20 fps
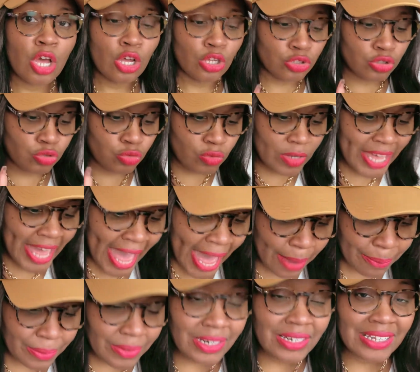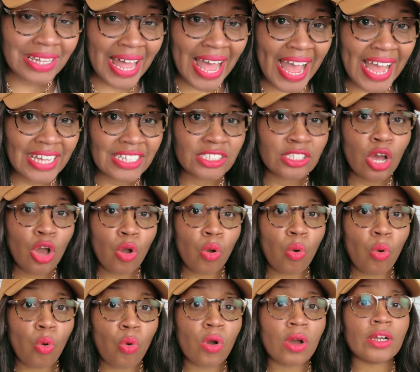to capitalize
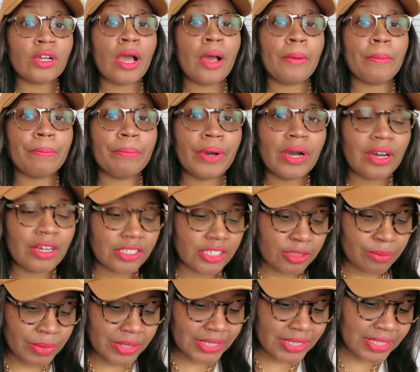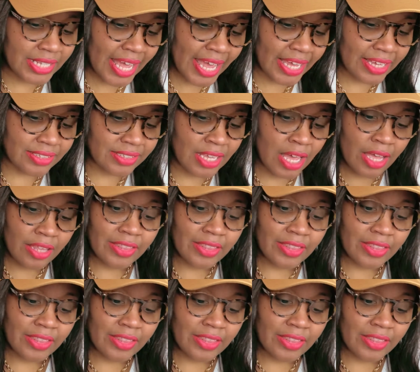on Bud's mistakes?